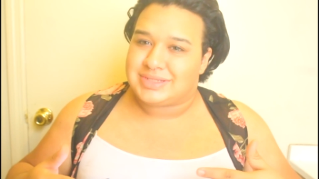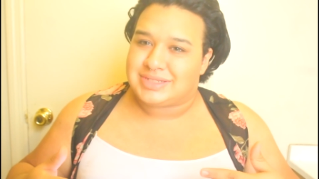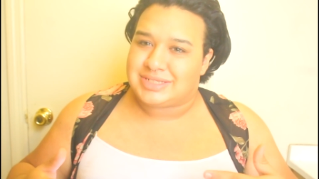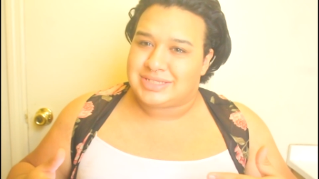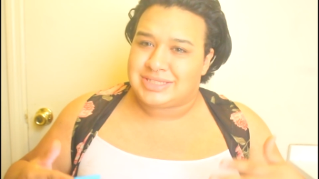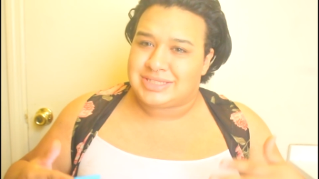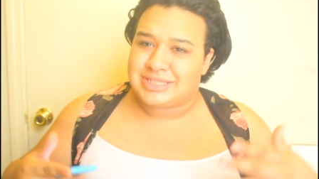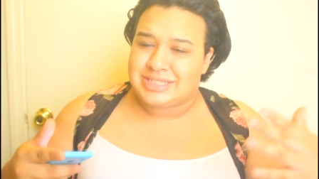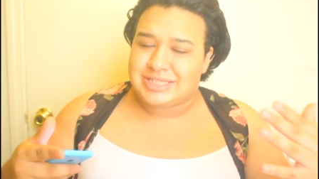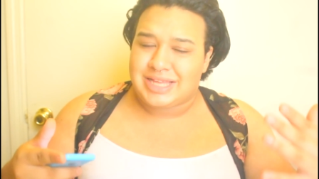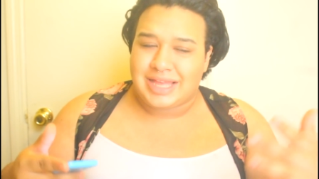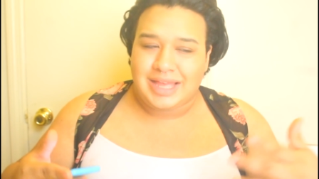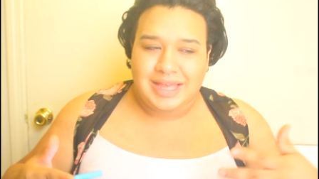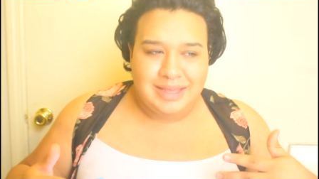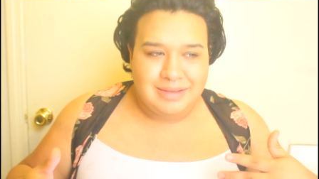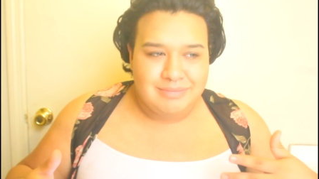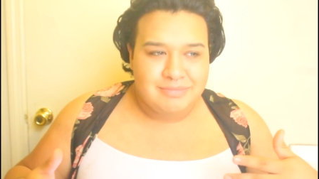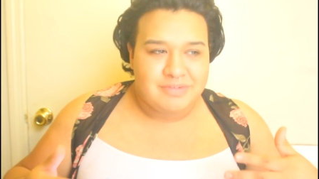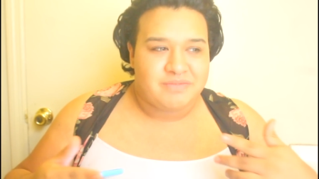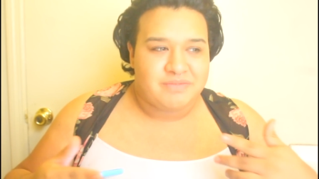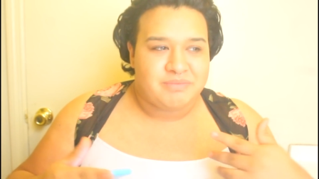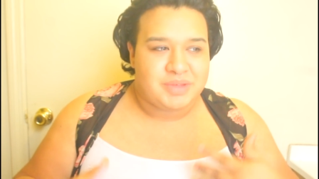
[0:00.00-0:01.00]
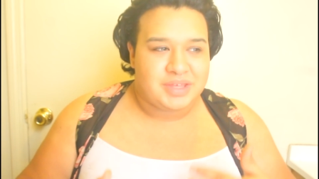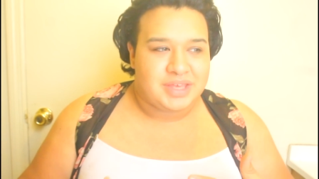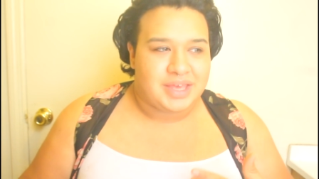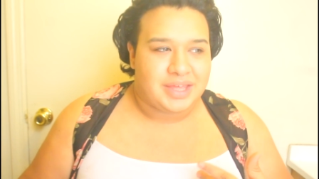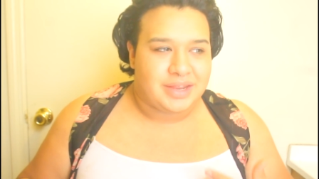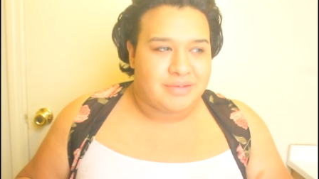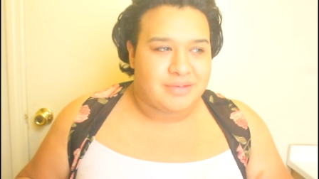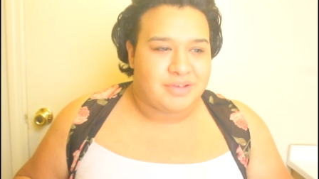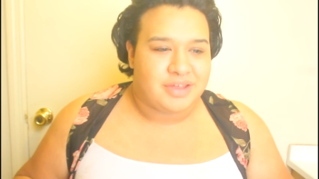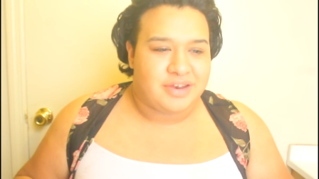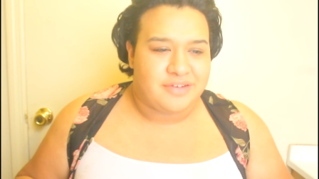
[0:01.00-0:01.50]
in the time of me
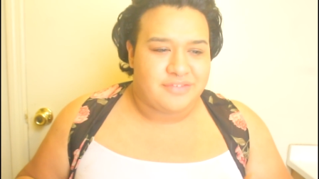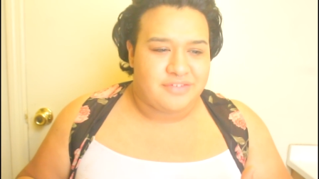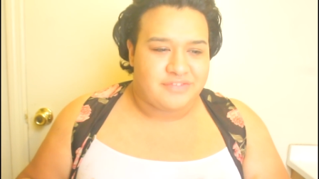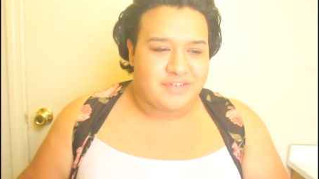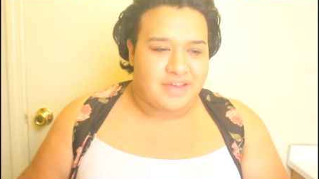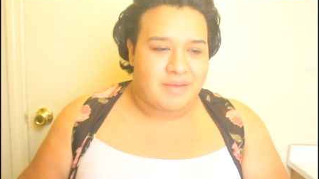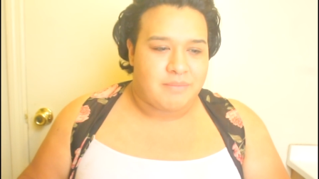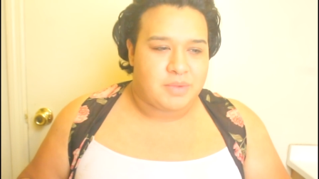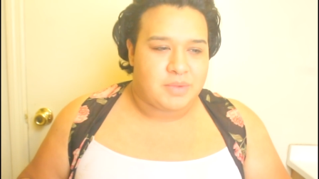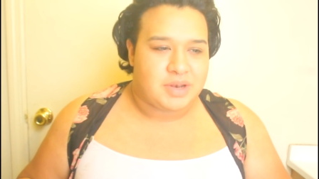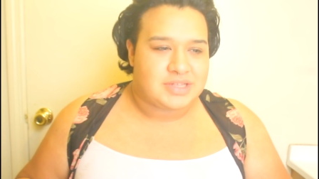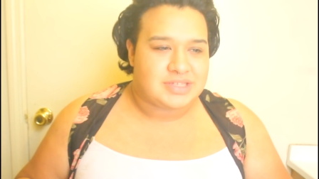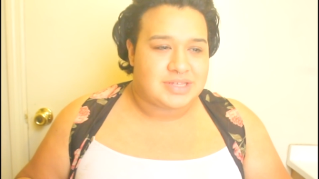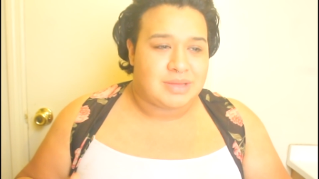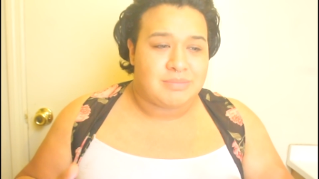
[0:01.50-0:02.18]
getting ready for 5 minutes,